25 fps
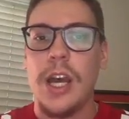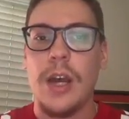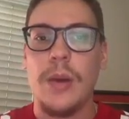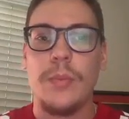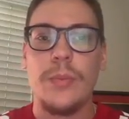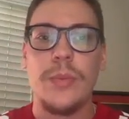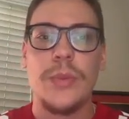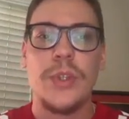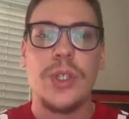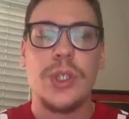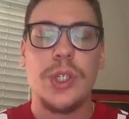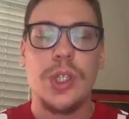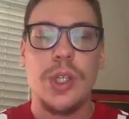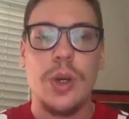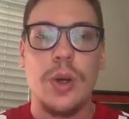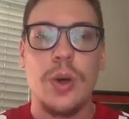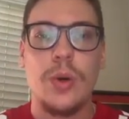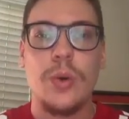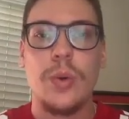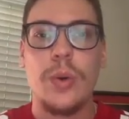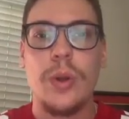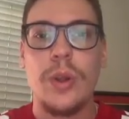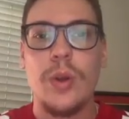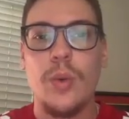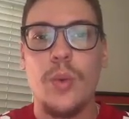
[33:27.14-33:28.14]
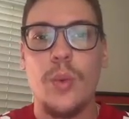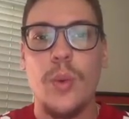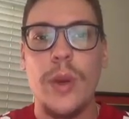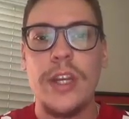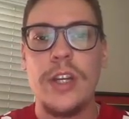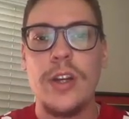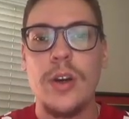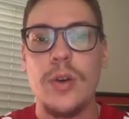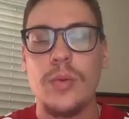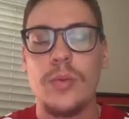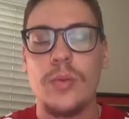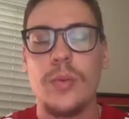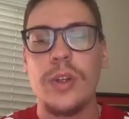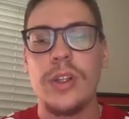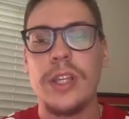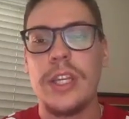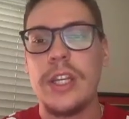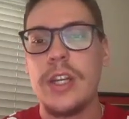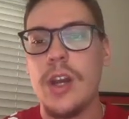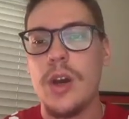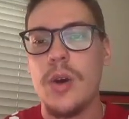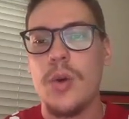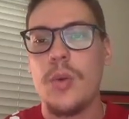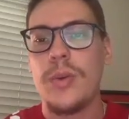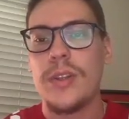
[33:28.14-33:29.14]
So we don't really
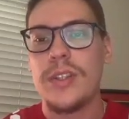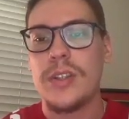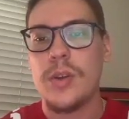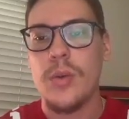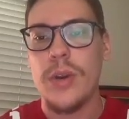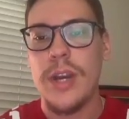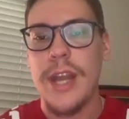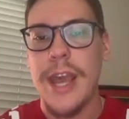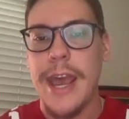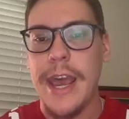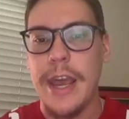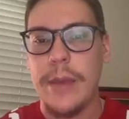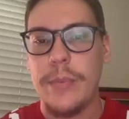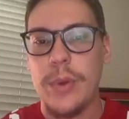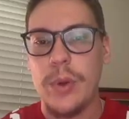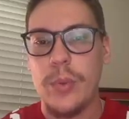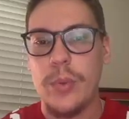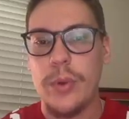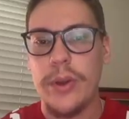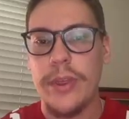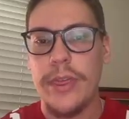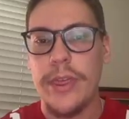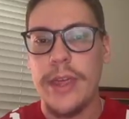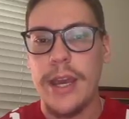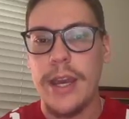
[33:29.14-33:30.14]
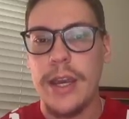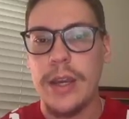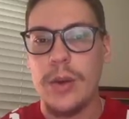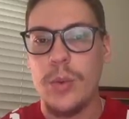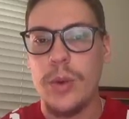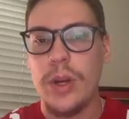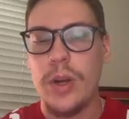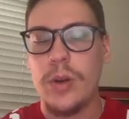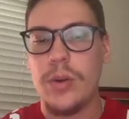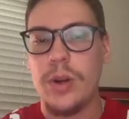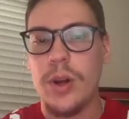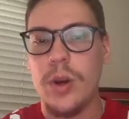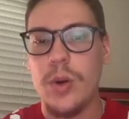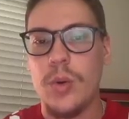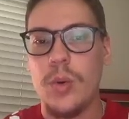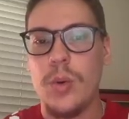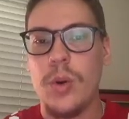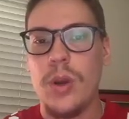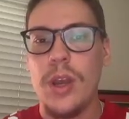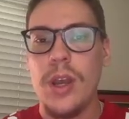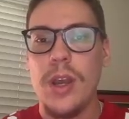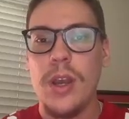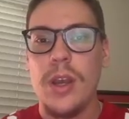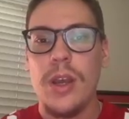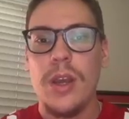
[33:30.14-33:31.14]
know what's going to happen with that. We don't know
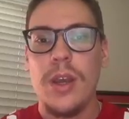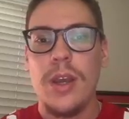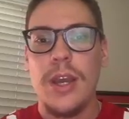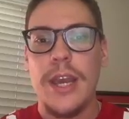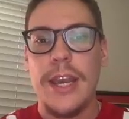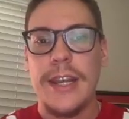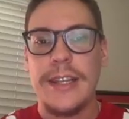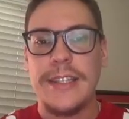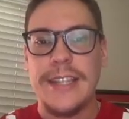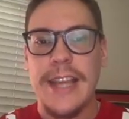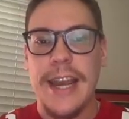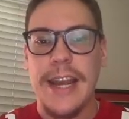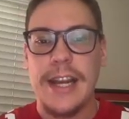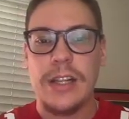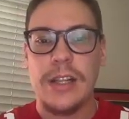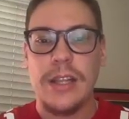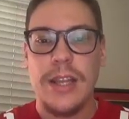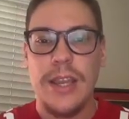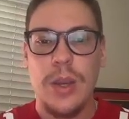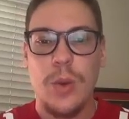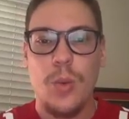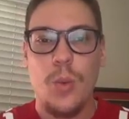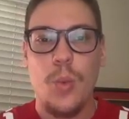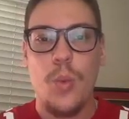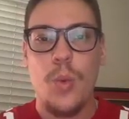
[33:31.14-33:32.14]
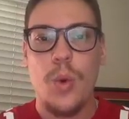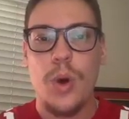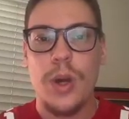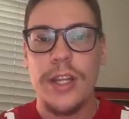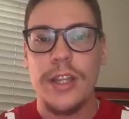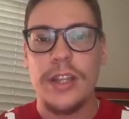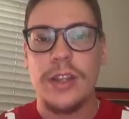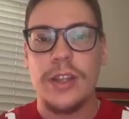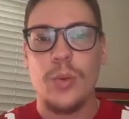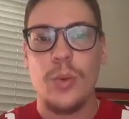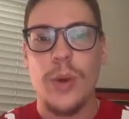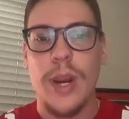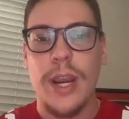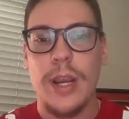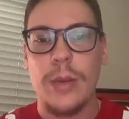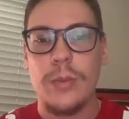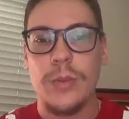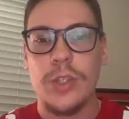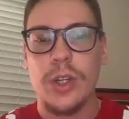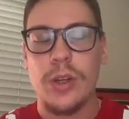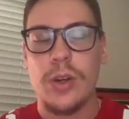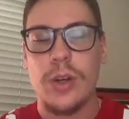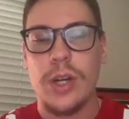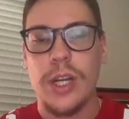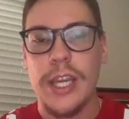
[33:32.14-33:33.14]
exactly what the Rams are
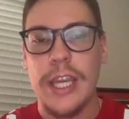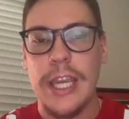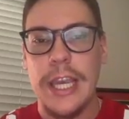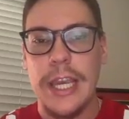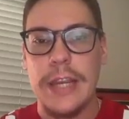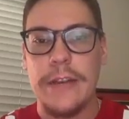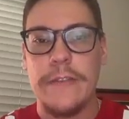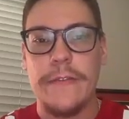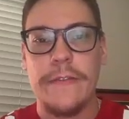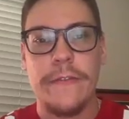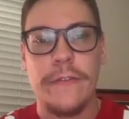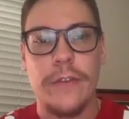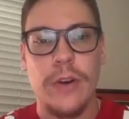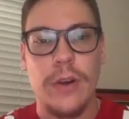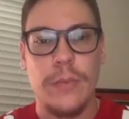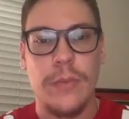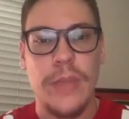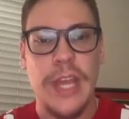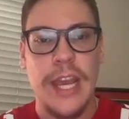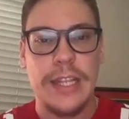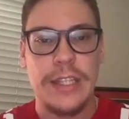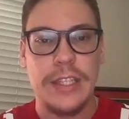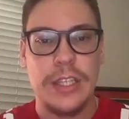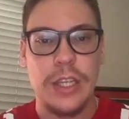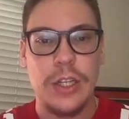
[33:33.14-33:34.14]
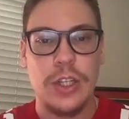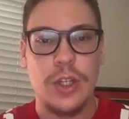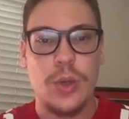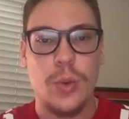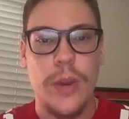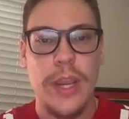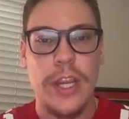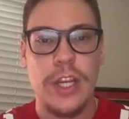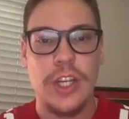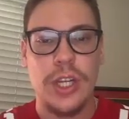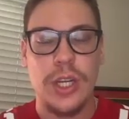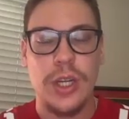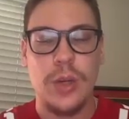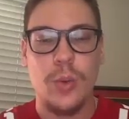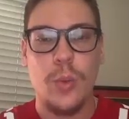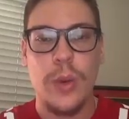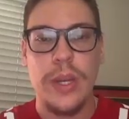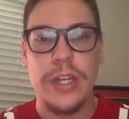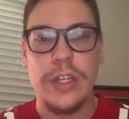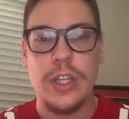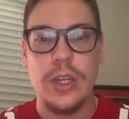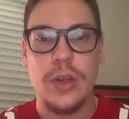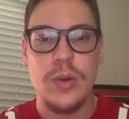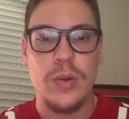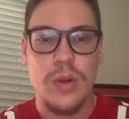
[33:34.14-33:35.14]
going to get from that situation. We
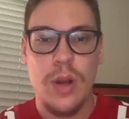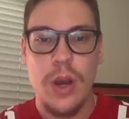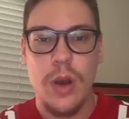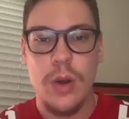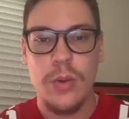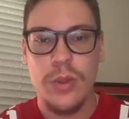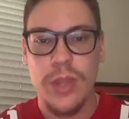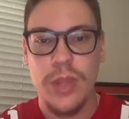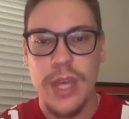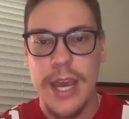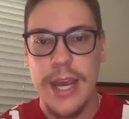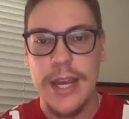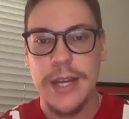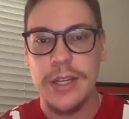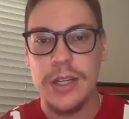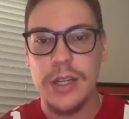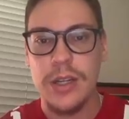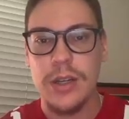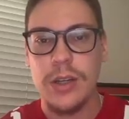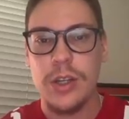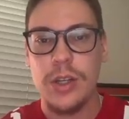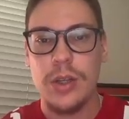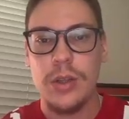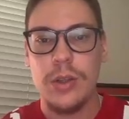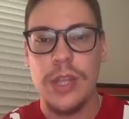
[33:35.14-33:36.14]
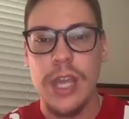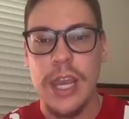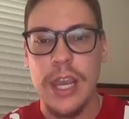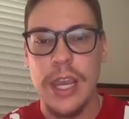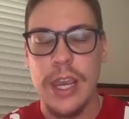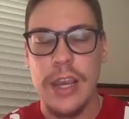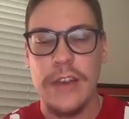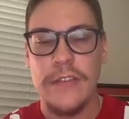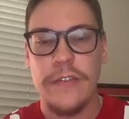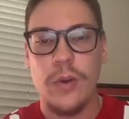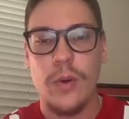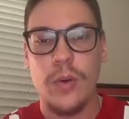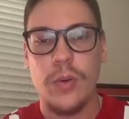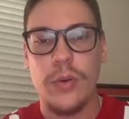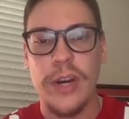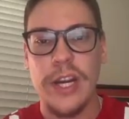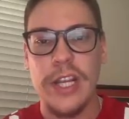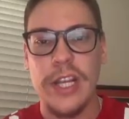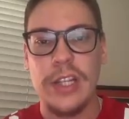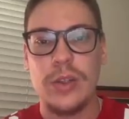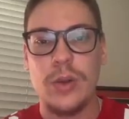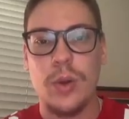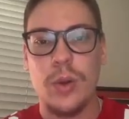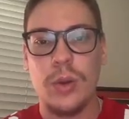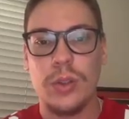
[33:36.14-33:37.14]
do know that they have already
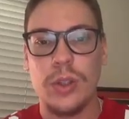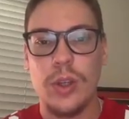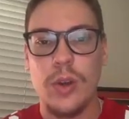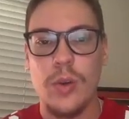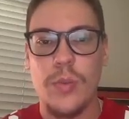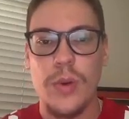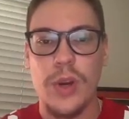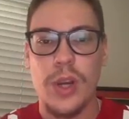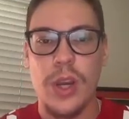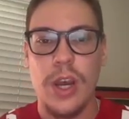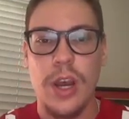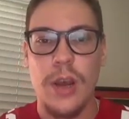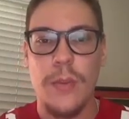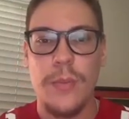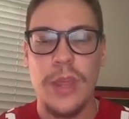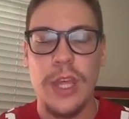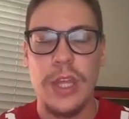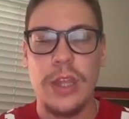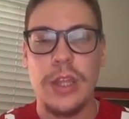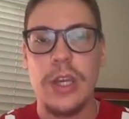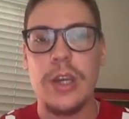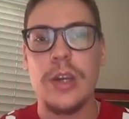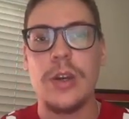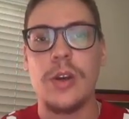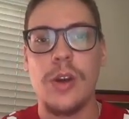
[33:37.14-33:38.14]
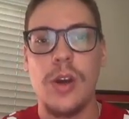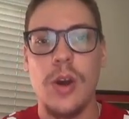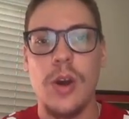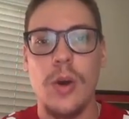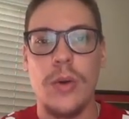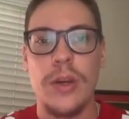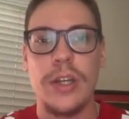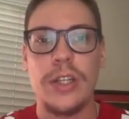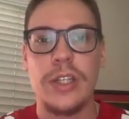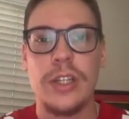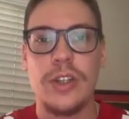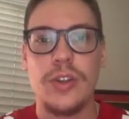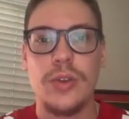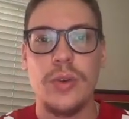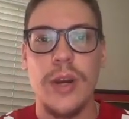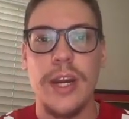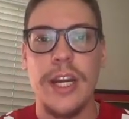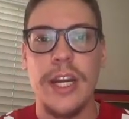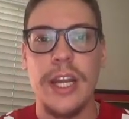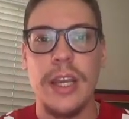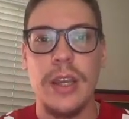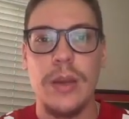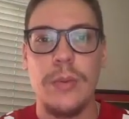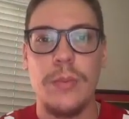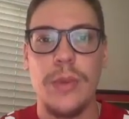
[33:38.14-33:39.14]
told Cooper Kupp that they're going to trade
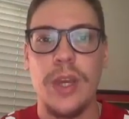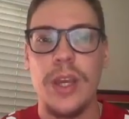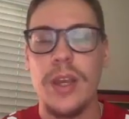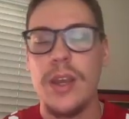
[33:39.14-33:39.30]
him.